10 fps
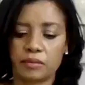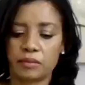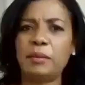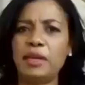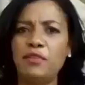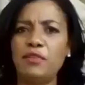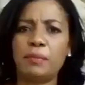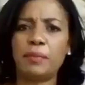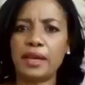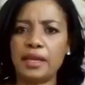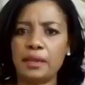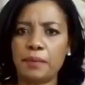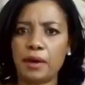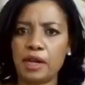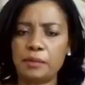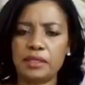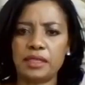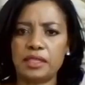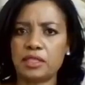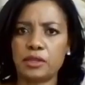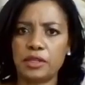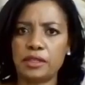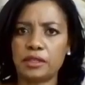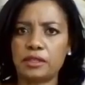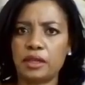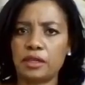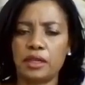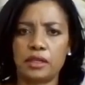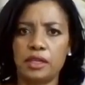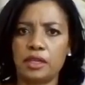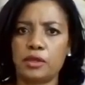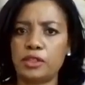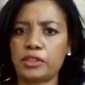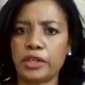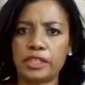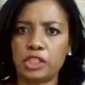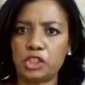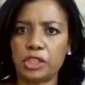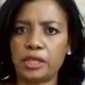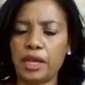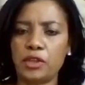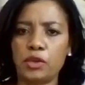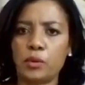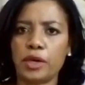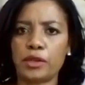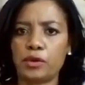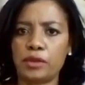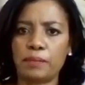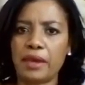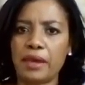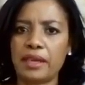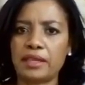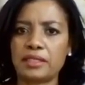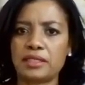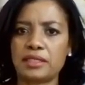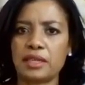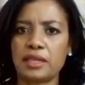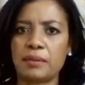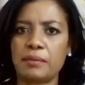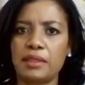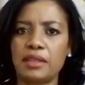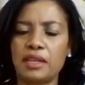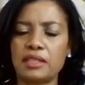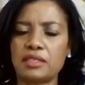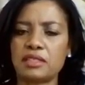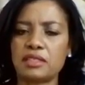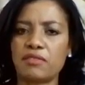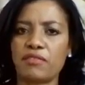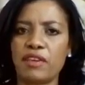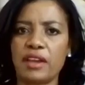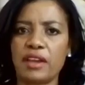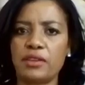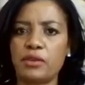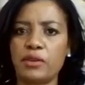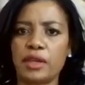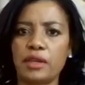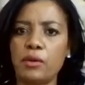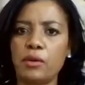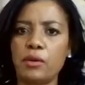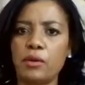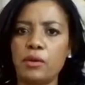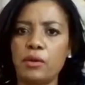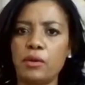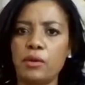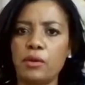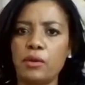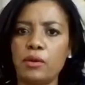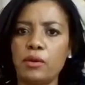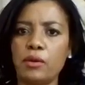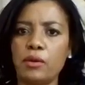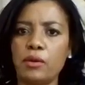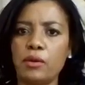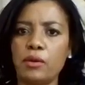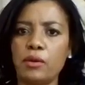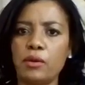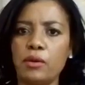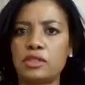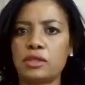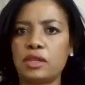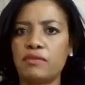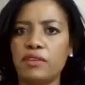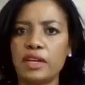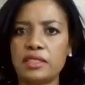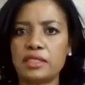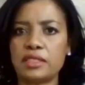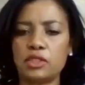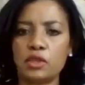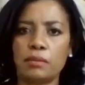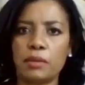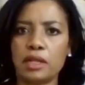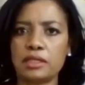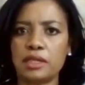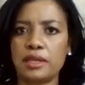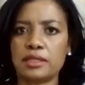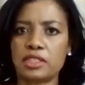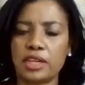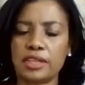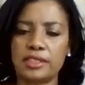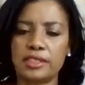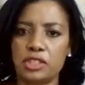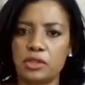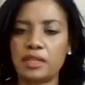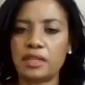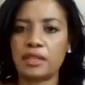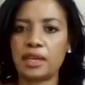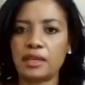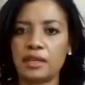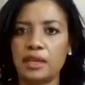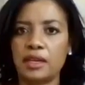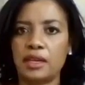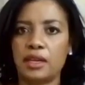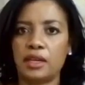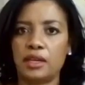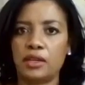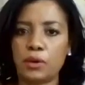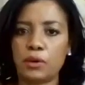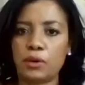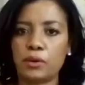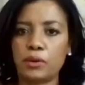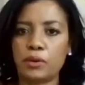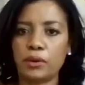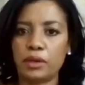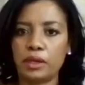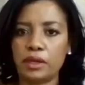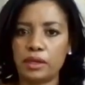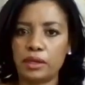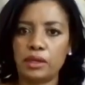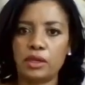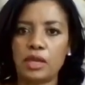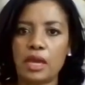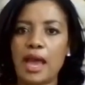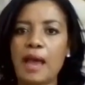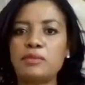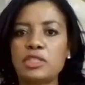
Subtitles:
mean, if you buy an apartment and it's a good in a good condition and you work through the banks, I mean, that's fine. You can always, you know, if the opportunity is there to convert it into a multi-let strategy, you can always consider that, you know. So